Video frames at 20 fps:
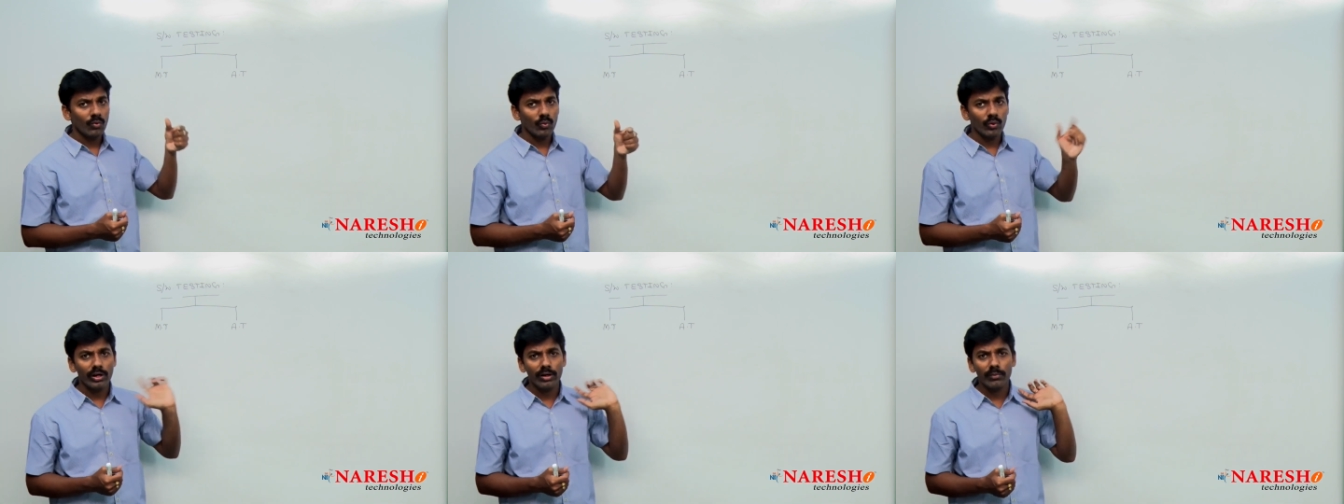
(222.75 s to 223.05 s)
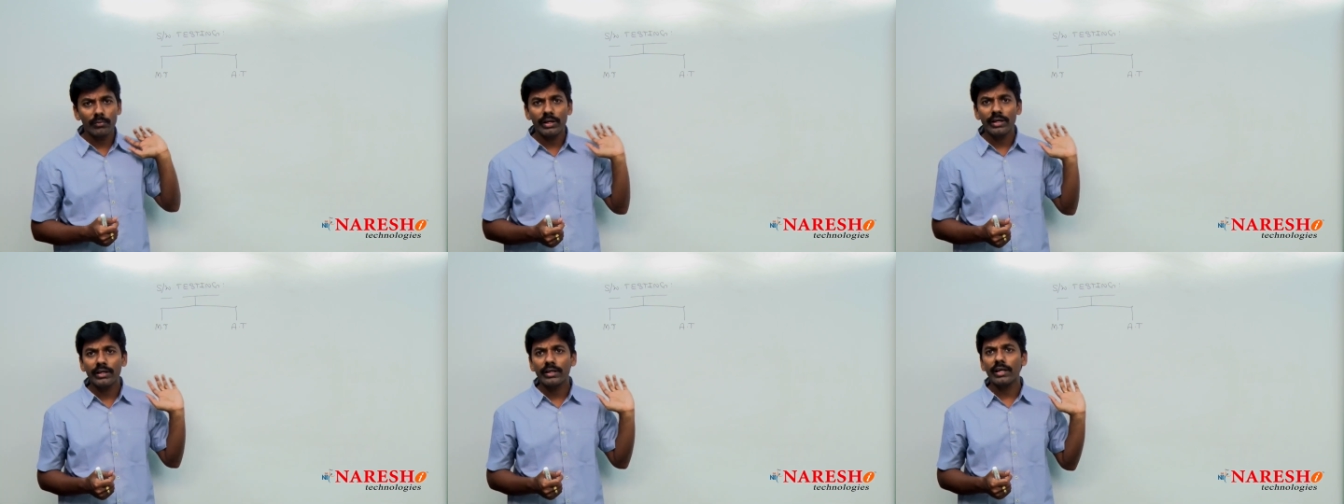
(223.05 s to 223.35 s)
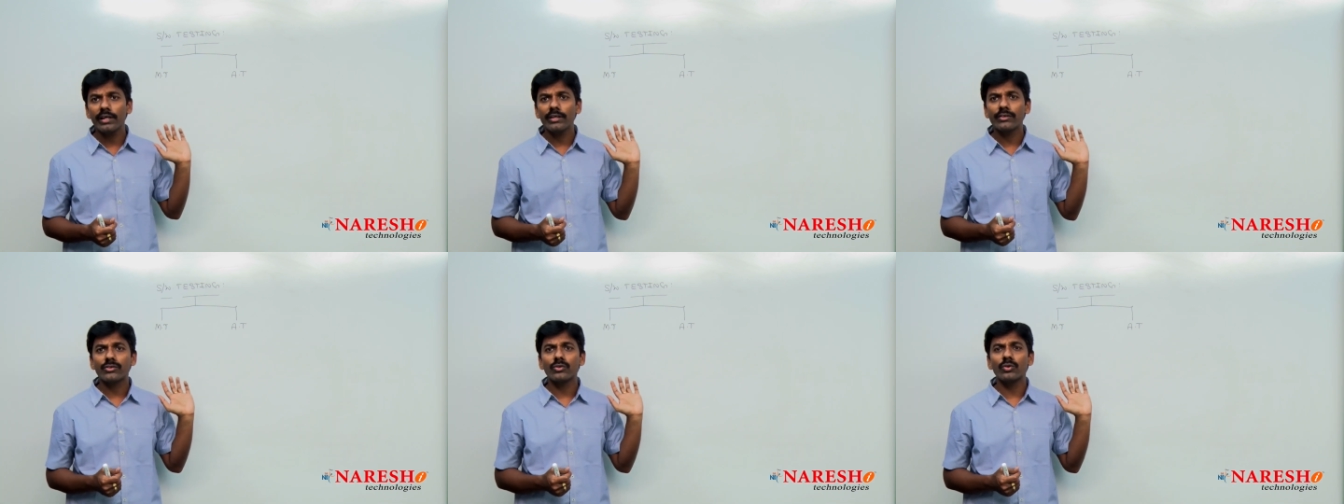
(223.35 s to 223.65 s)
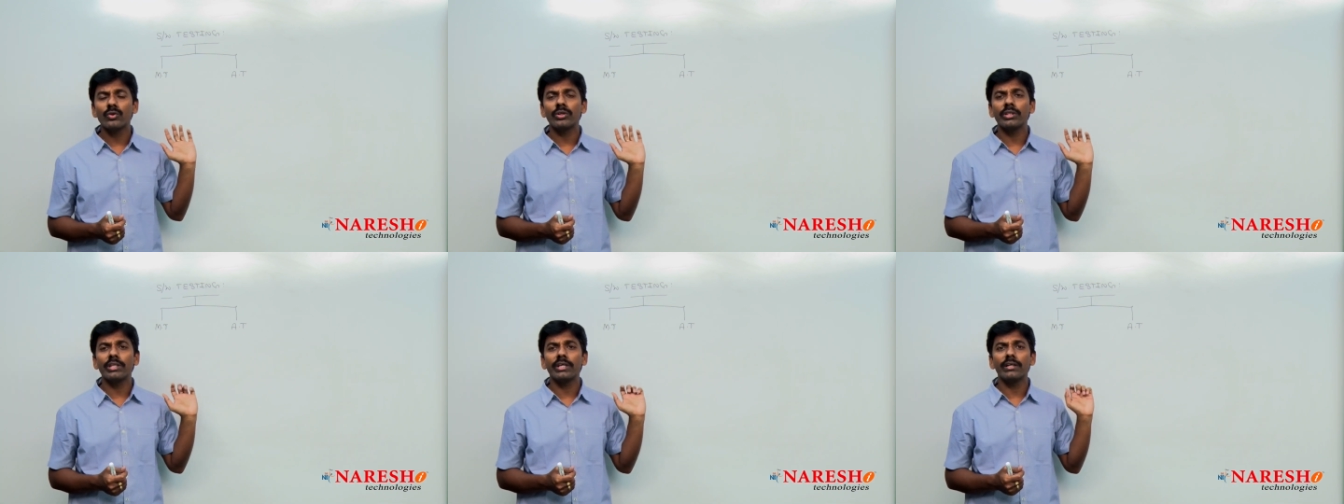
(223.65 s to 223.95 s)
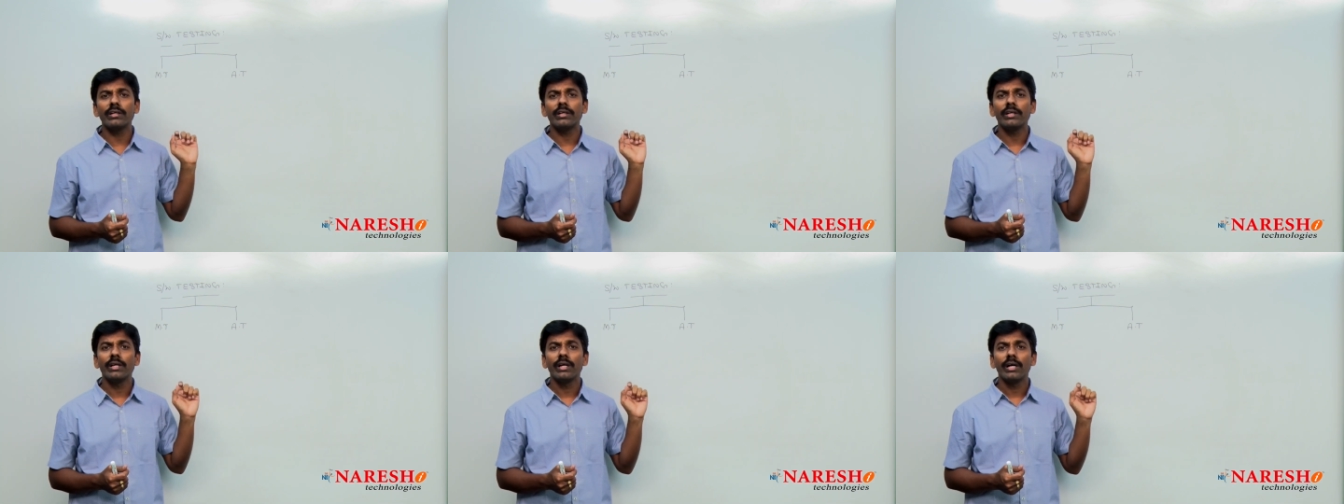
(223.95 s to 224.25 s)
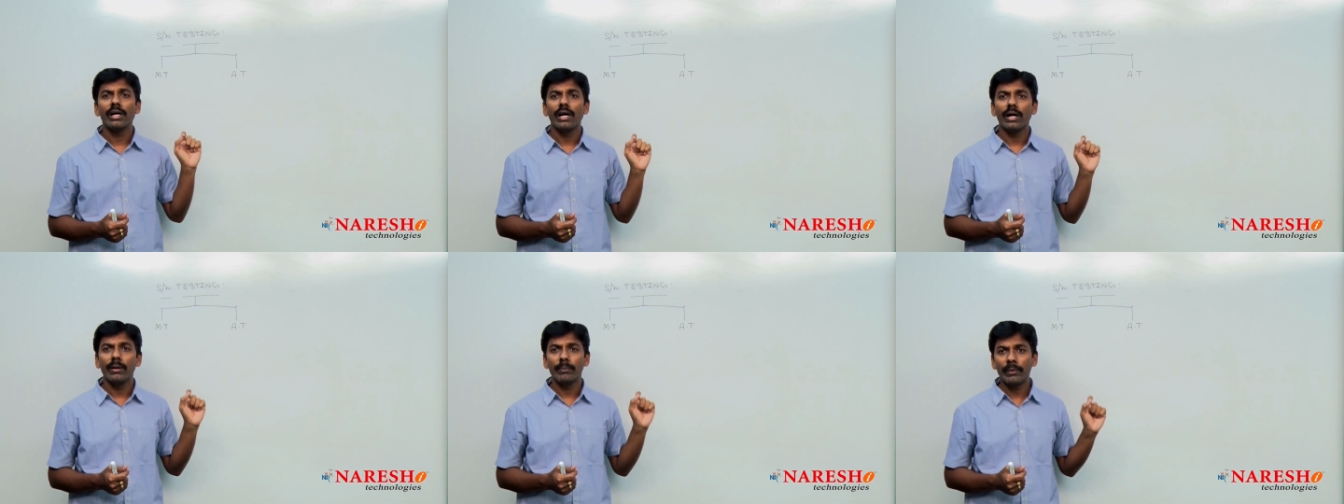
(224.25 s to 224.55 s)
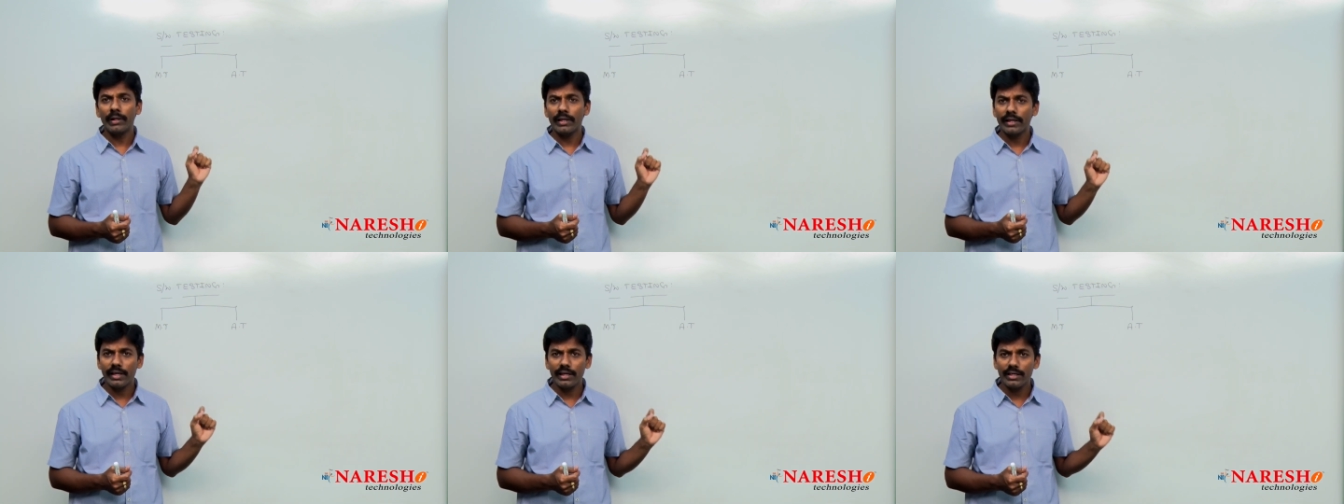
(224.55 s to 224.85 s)
we are making sure that
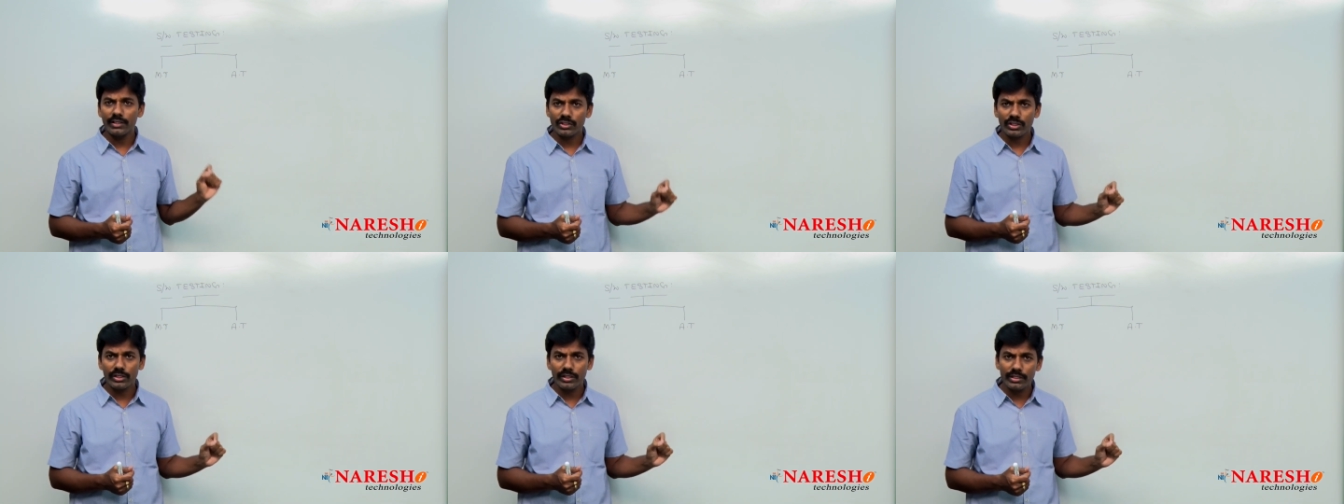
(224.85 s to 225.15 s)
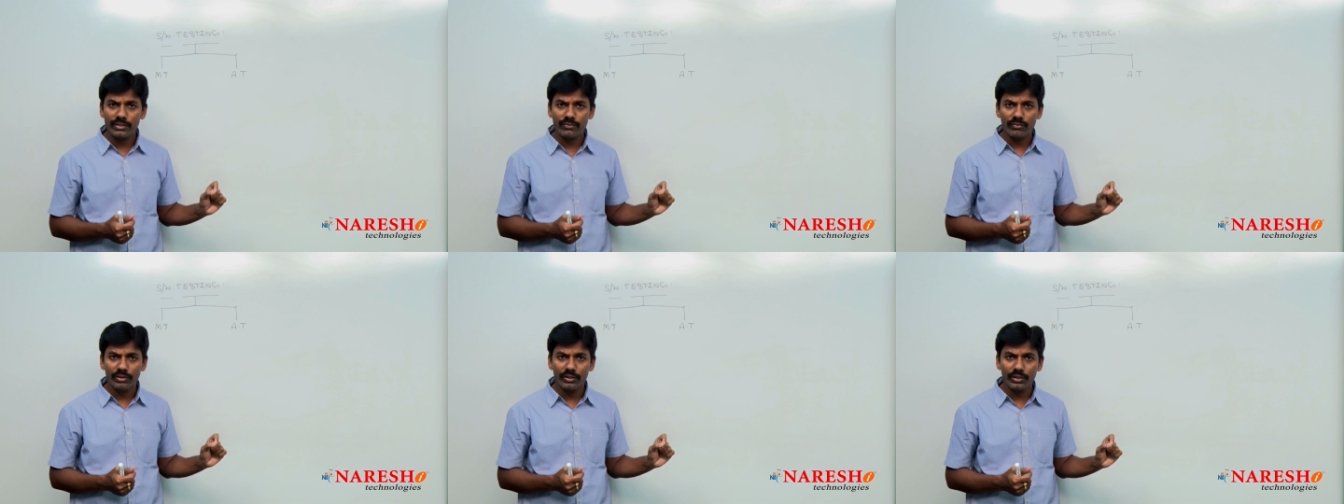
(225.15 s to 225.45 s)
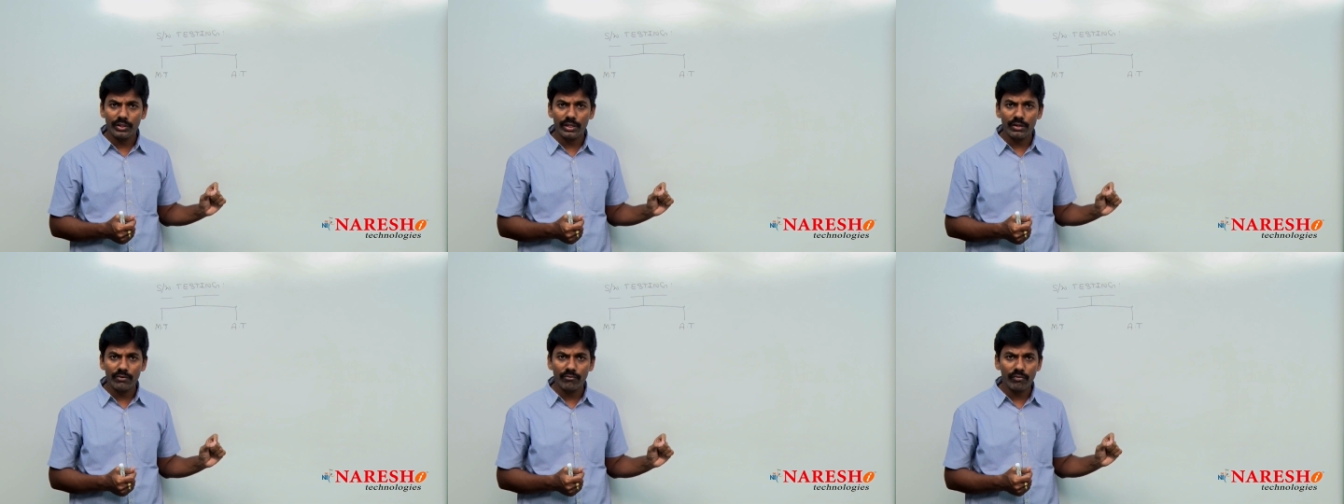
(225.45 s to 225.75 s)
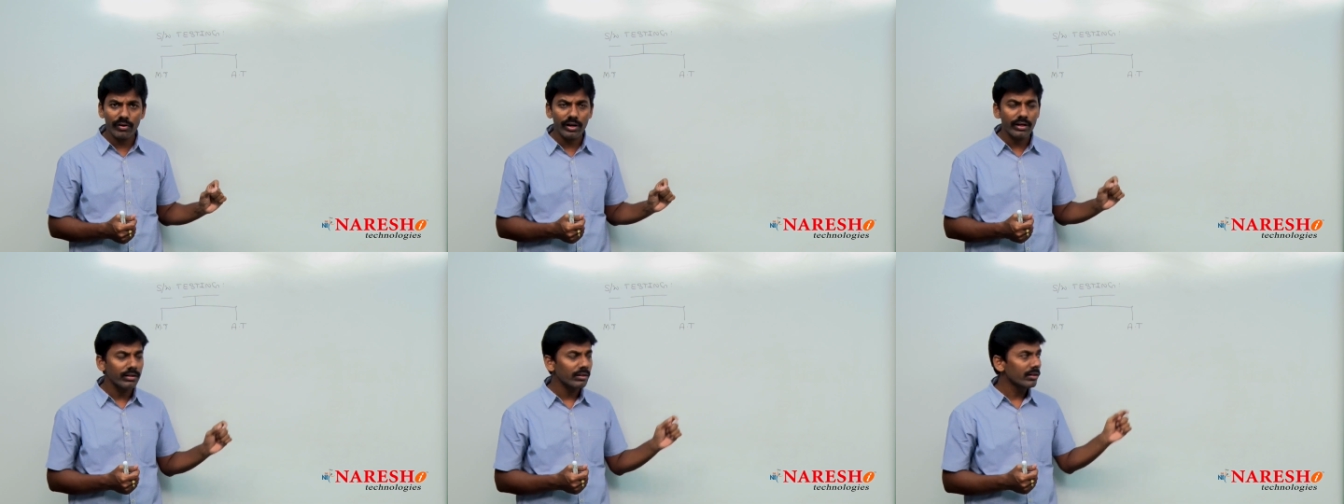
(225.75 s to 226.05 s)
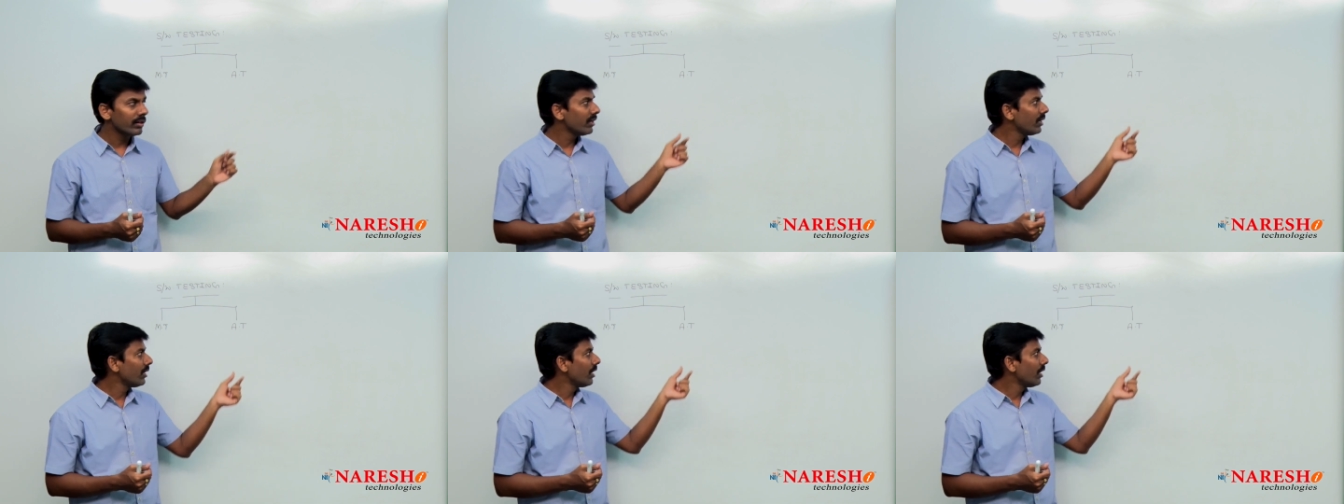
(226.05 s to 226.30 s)
application is working fine.